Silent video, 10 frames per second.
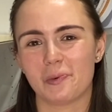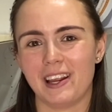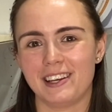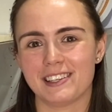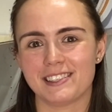
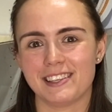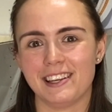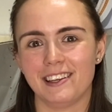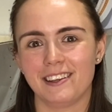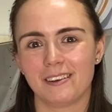way to
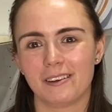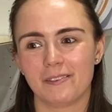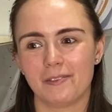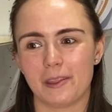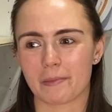see
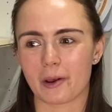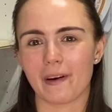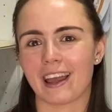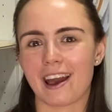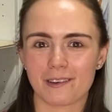them
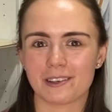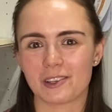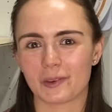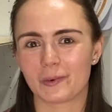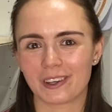going out
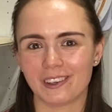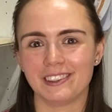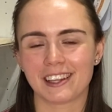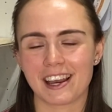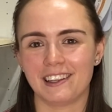into the
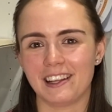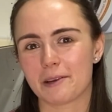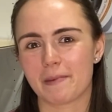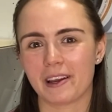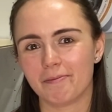world, kind of
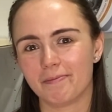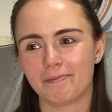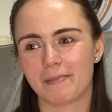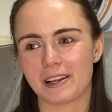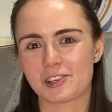like my
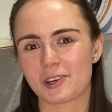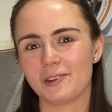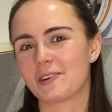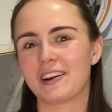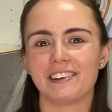
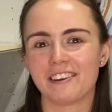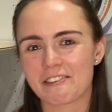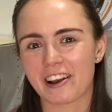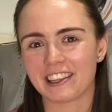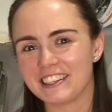children
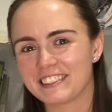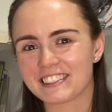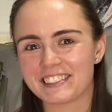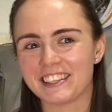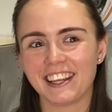finally
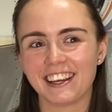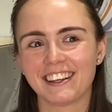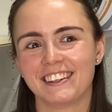succeeding.